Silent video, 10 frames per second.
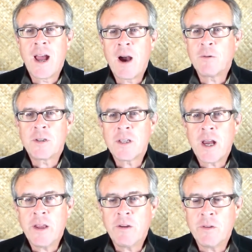
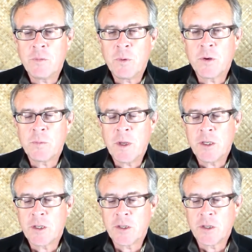outside of this pure
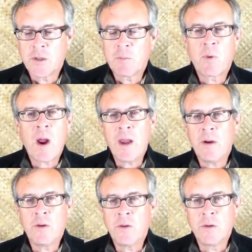spaciousness,
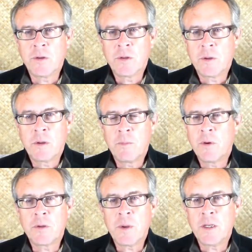prior to this
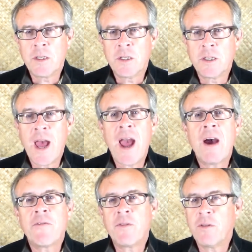pure spaciousness,
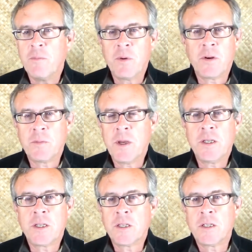after the pure
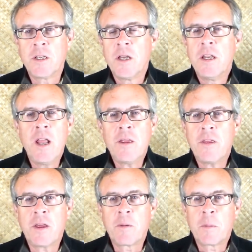spaciousness.
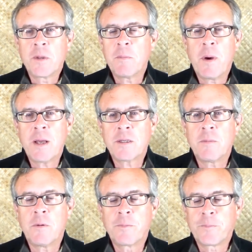Nothing. It's
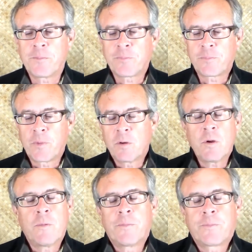impossible.
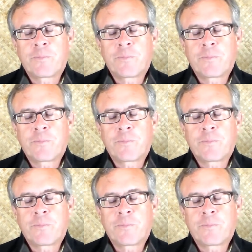So